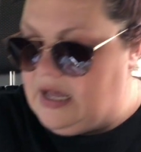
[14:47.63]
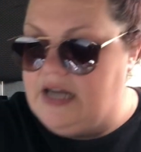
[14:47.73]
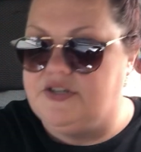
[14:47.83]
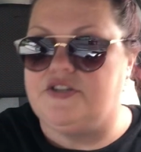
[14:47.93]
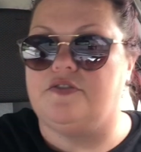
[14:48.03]

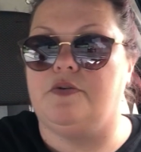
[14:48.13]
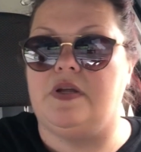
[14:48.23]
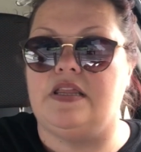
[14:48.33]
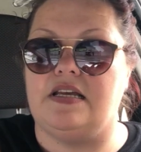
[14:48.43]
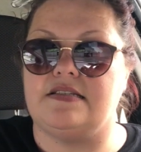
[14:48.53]
I just threw
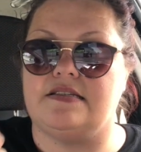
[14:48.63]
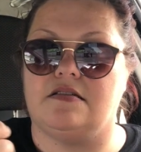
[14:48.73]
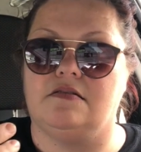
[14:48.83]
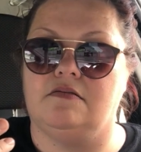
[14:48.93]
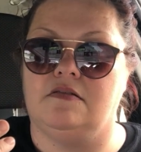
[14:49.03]
in
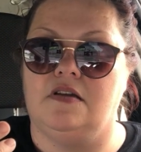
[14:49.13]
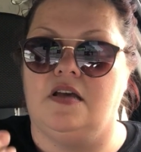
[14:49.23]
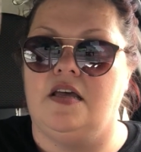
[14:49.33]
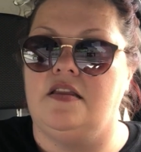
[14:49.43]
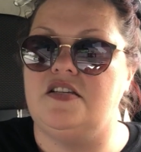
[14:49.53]
this.
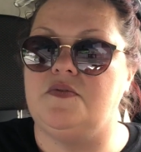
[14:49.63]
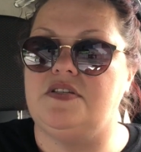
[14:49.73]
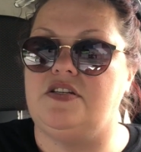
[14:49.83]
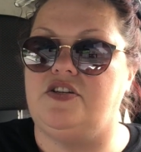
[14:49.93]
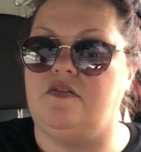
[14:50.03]
This
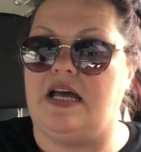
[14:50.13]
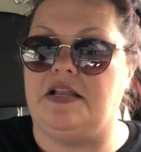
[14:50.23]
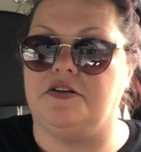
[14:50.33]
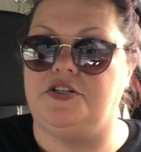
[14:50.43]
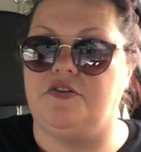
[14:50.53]
was a
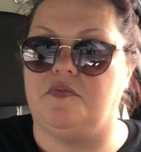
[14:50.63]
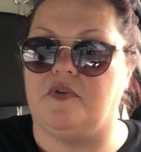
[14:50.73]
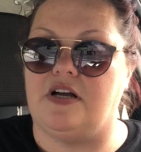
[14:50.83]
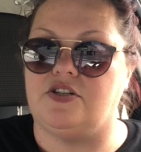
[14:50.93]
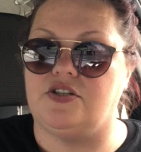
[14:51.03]
$2
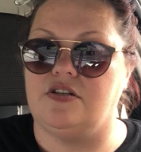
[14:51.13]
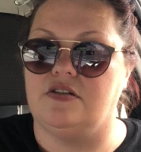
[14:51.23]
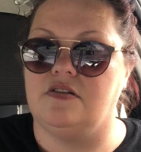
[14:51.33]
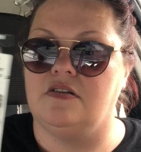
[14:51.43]
toothbrush.